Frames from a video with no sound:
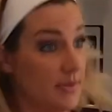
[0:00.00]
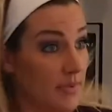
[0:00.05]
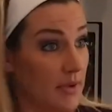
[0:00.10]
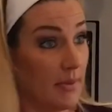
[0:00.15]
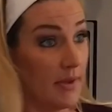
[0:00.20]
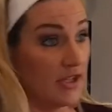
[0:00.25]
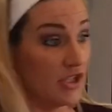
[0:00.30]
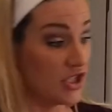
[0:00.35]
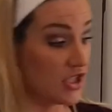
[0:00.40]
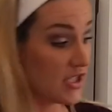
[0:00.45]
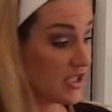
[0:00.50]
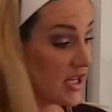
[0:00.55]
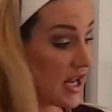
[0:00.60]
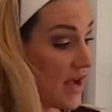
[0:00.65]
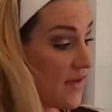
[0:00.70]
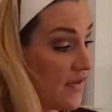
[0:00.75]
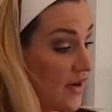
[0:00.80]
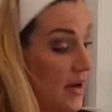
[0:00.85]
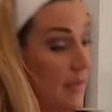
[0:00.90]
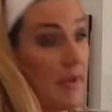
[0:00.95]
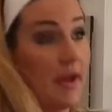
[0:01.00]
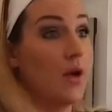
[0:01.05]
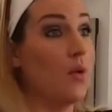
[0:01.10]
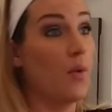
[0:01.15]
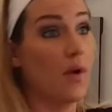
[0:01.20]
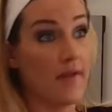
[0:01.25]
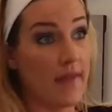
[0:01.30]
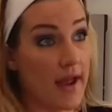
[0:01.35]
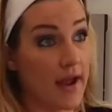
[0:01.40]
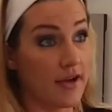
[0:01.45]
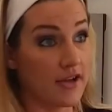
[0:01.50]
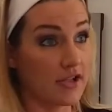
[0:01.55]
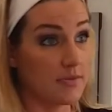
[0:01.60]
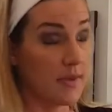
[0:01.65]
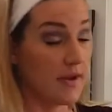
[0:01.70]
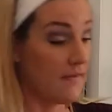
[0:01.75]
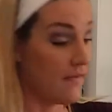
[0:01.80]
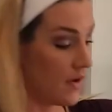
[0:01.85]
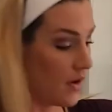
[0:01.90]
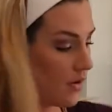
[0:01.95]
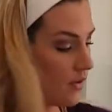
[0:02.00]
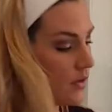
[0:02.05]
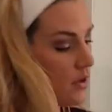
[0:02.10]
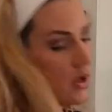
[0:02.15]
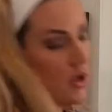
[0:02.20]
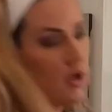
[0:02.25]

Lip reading: a bunch of stuff, and I'm like, where the hell is my phone?